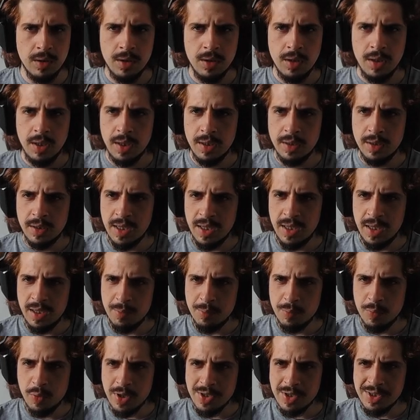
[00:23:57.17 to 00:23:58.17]
And then
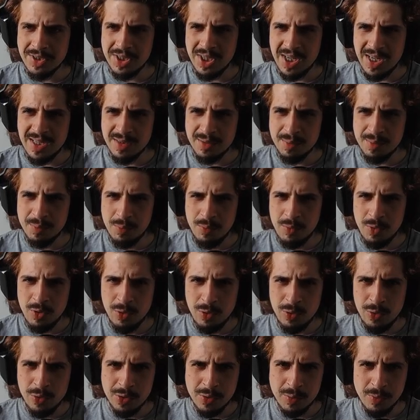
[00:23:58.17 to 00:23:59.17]
brush size
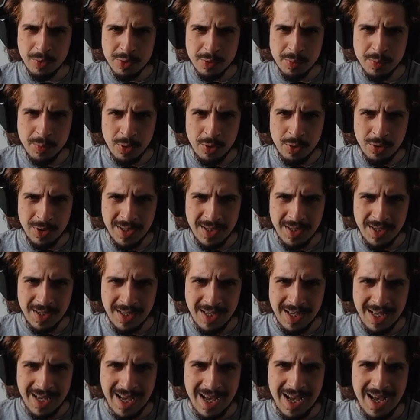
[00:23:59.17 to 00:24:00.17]
small, small,
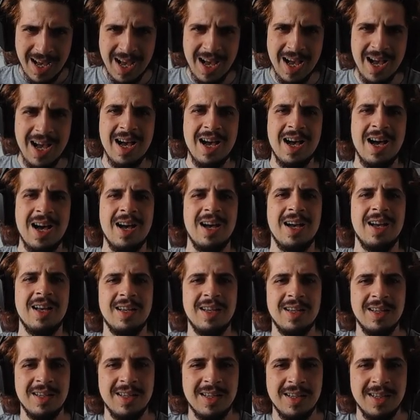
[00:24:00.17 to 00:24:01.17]
small. Ah!
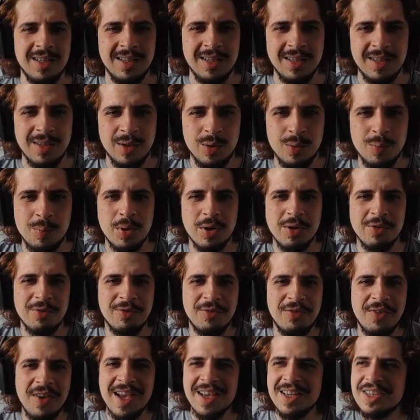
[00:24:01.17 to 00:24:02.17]

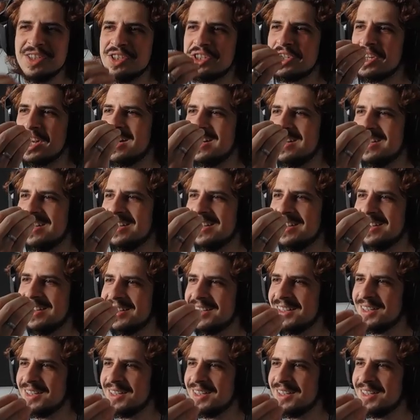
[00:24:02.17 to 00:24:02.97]
Perfection.